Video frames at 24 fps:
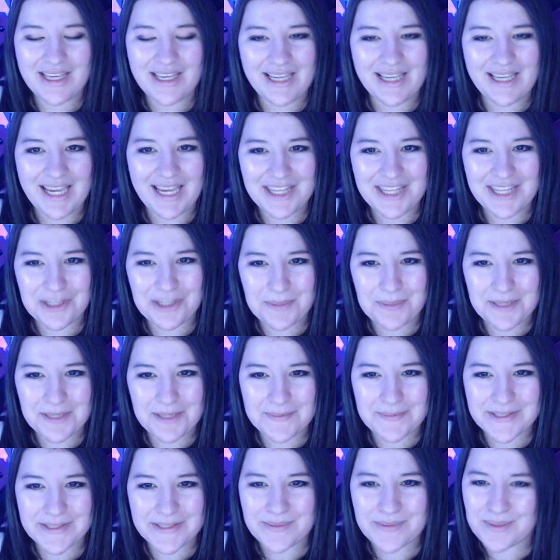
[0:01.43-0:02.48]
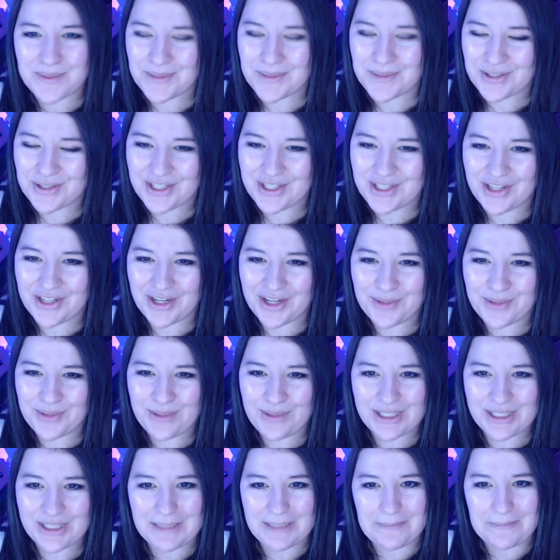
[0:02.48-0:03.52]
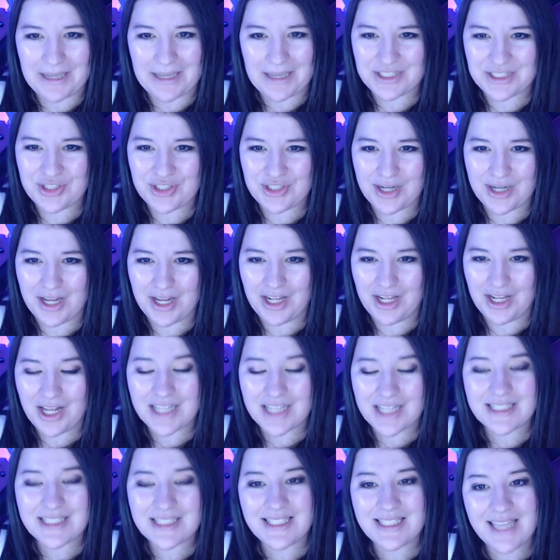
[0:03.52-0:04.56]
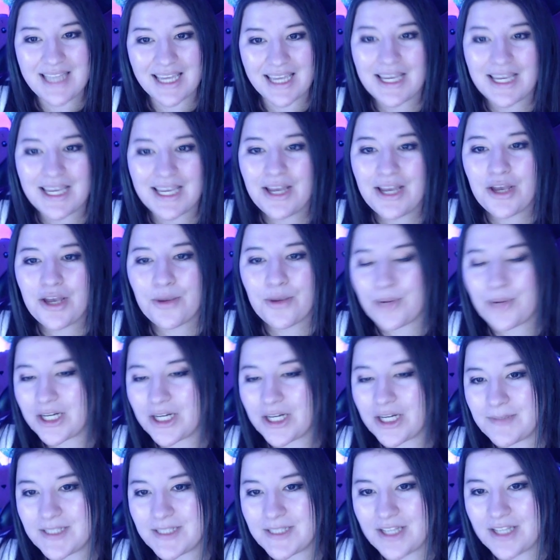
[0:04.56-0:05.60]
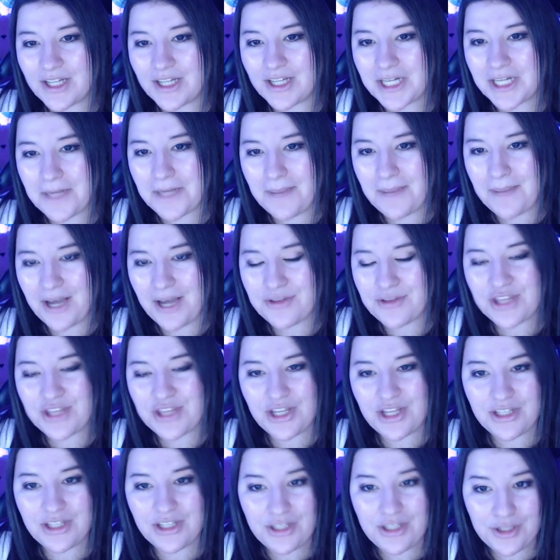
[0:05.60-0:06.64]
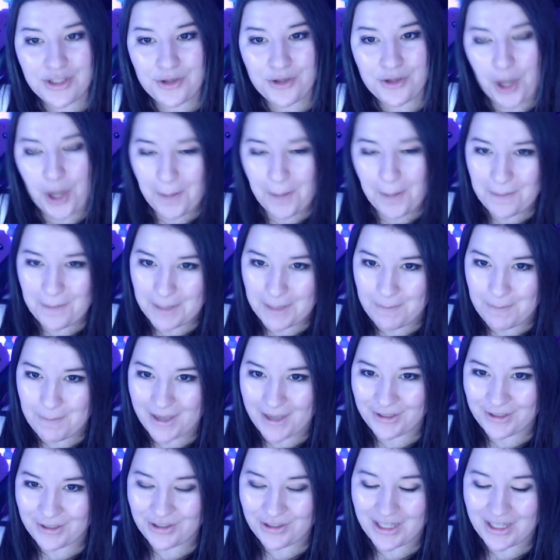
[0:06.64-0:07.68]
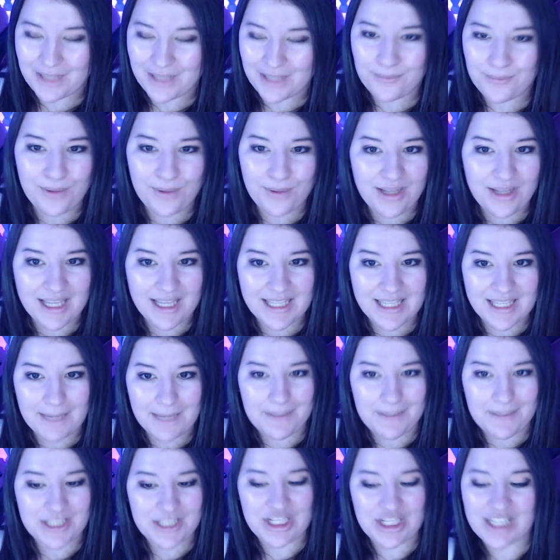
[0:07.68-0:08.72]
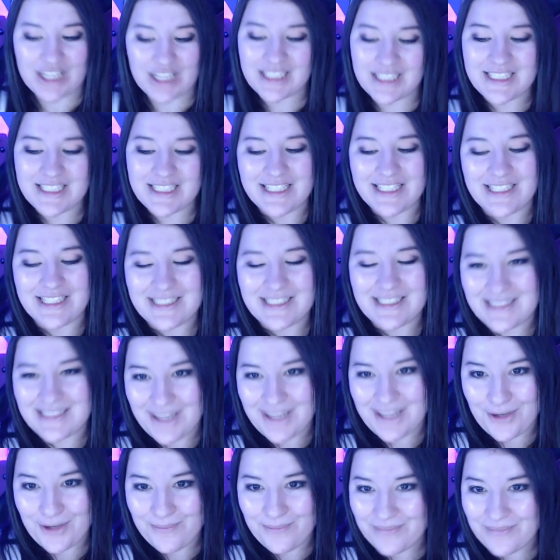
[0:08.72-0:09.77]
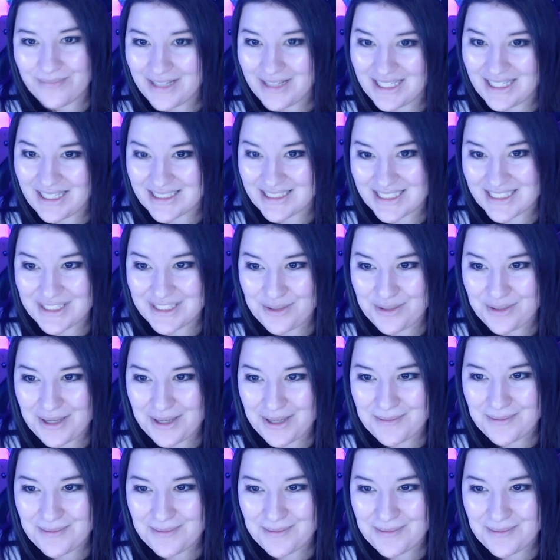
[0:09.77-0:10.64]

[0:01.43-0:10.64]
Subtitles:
Hey there peeps, mewmew here and welcome back to Dragalia Lost. Today we're going to be talking about the new bait banner and will I get my chocolate tiers? So let's get to it.